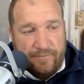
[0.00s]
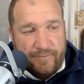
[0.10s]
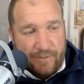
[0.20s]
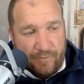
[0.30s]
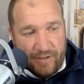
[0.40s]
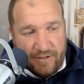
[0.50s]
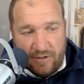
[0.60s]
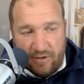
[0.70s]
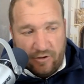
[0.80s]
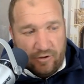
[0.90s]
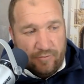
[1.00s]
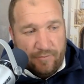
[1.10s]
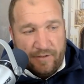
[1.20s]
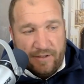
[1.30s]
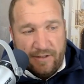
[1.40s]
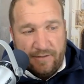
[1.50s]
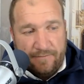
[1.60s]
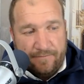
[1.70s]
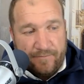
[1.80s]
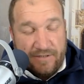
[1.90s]
someone that's a good human being,
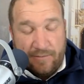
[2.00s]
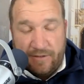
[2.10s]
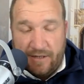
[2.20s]
someone